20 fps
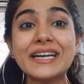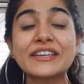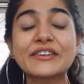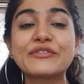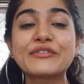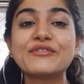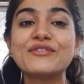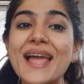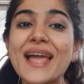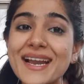
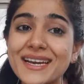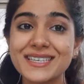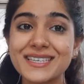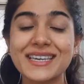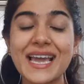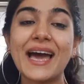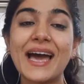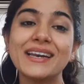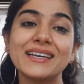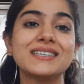reflect
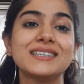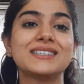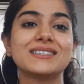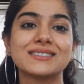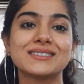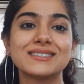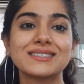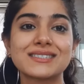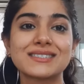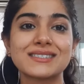
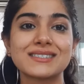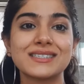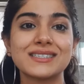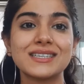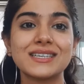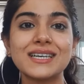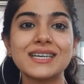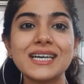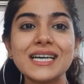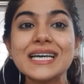characters.
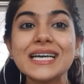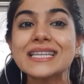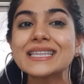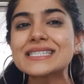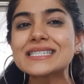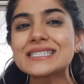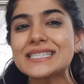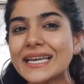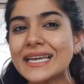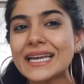The
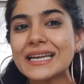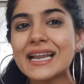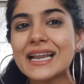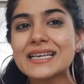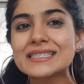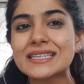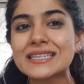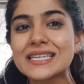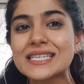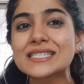second
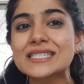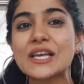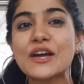lesson is